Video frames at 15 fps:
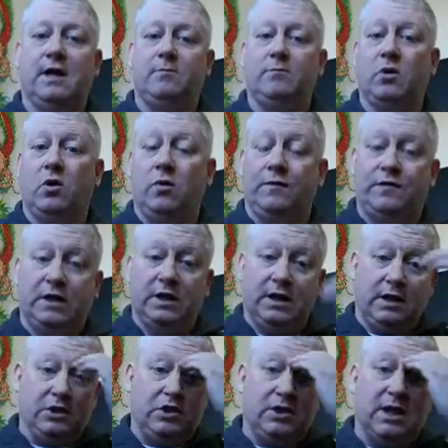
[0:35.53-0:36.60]
Hopefully
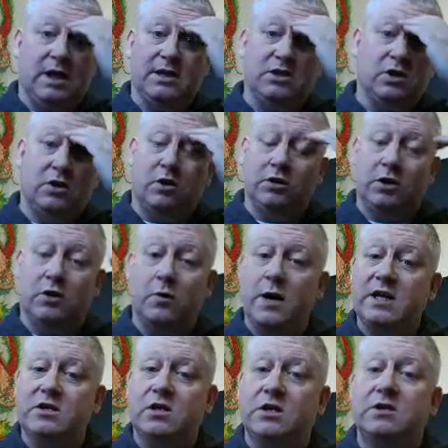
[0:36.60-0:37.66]
it should answer all your
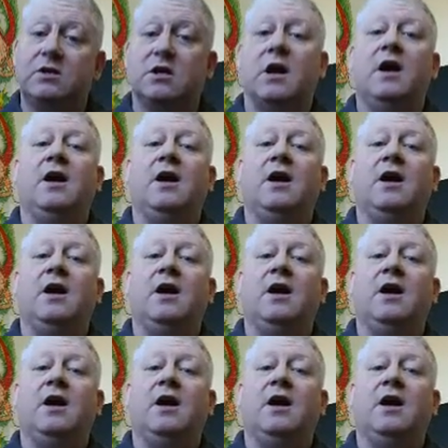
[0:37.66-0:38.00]
questions.